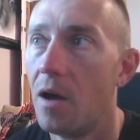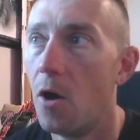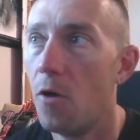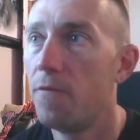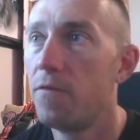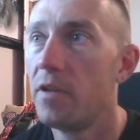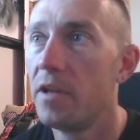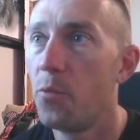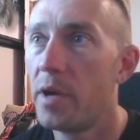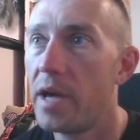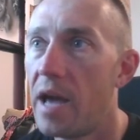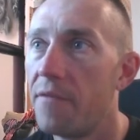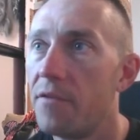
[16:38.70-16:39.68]
Hopefully
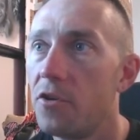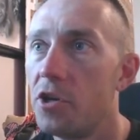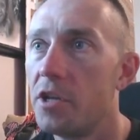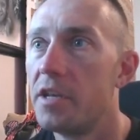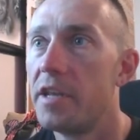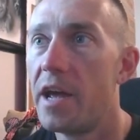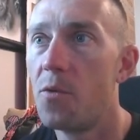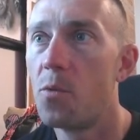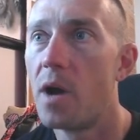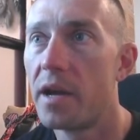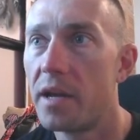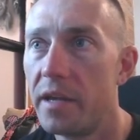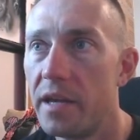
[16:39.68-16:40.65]
we have a good day
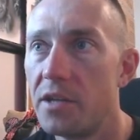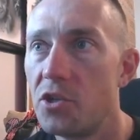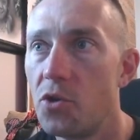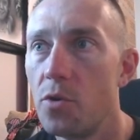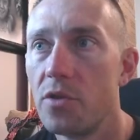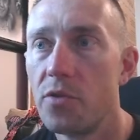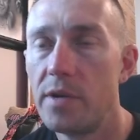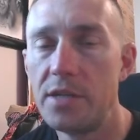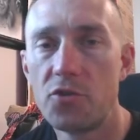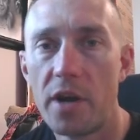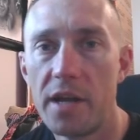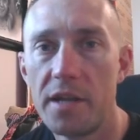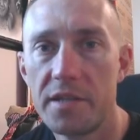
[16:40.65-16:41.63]
where I can get 2 or 3
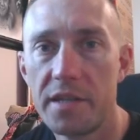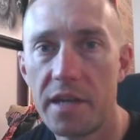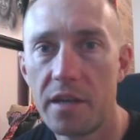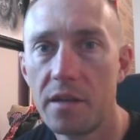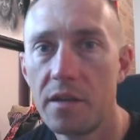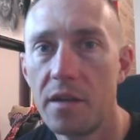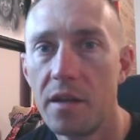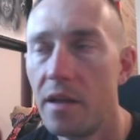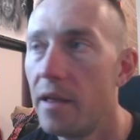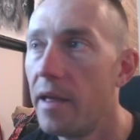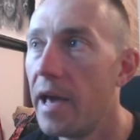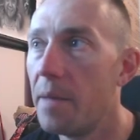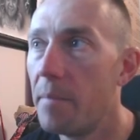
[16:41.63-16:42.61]
trades in
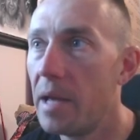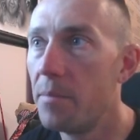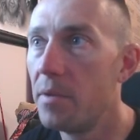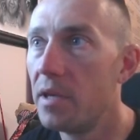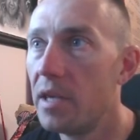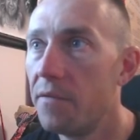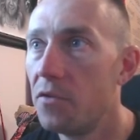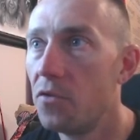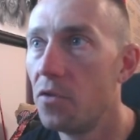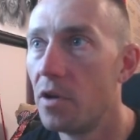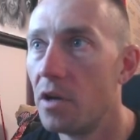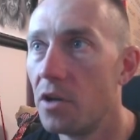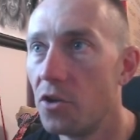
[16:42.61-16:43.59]
and maybe give
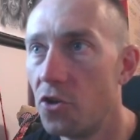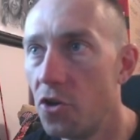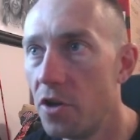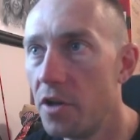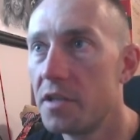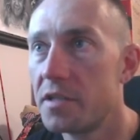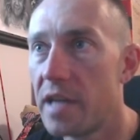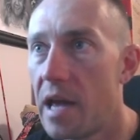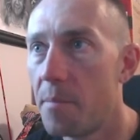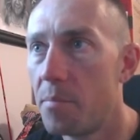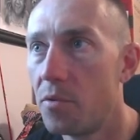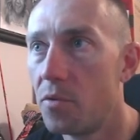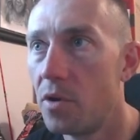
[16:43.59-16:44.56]
you a good
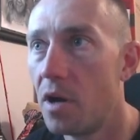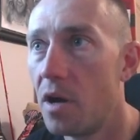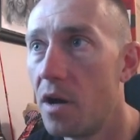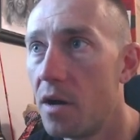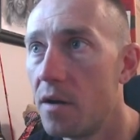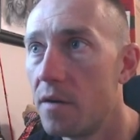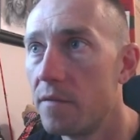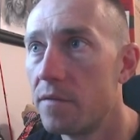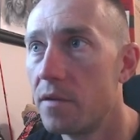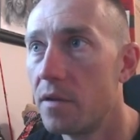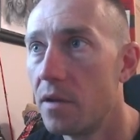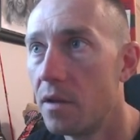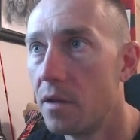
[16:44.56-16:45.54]
example of